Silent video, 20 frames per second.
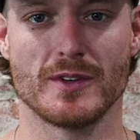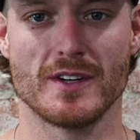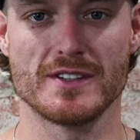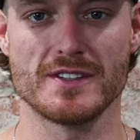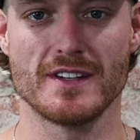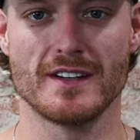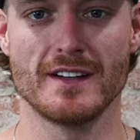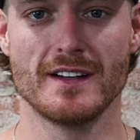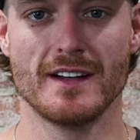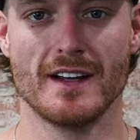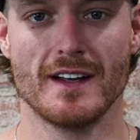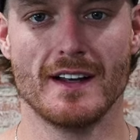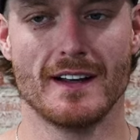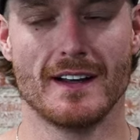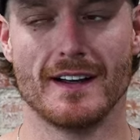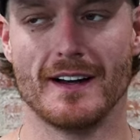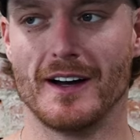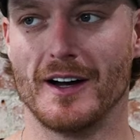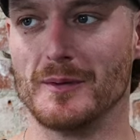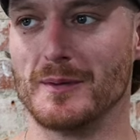Christian.
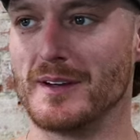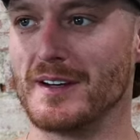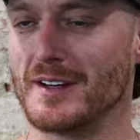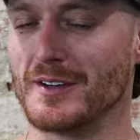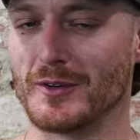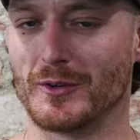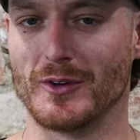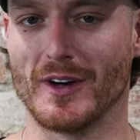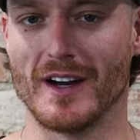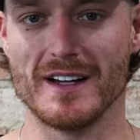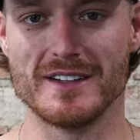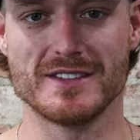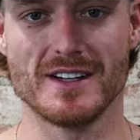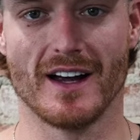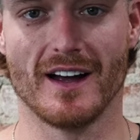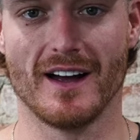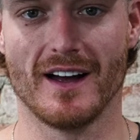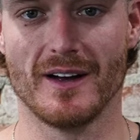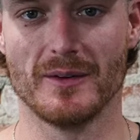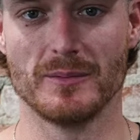Um, he did a great
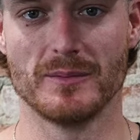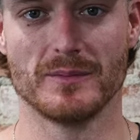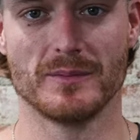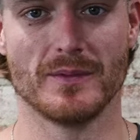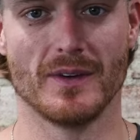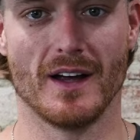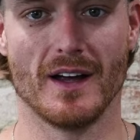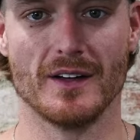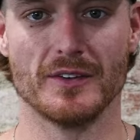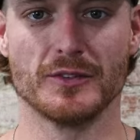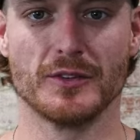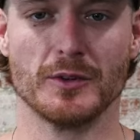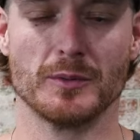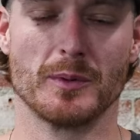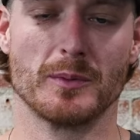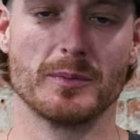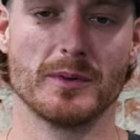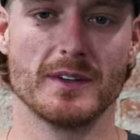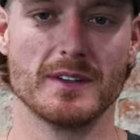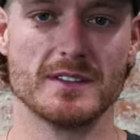job. Uh,
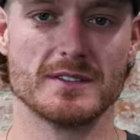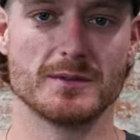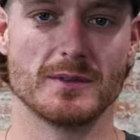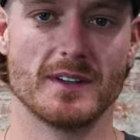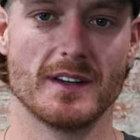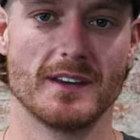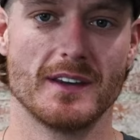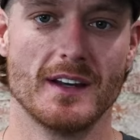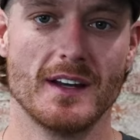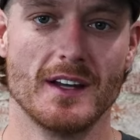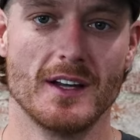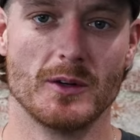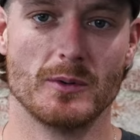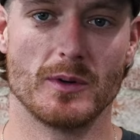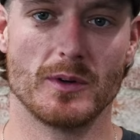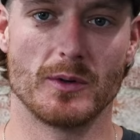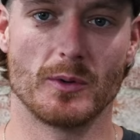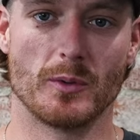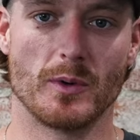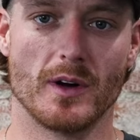super pleased with,
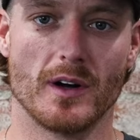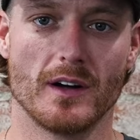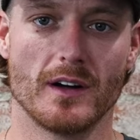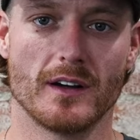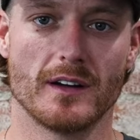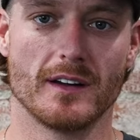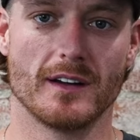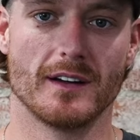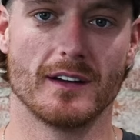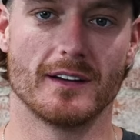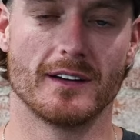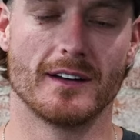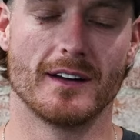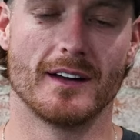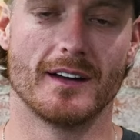with the work, and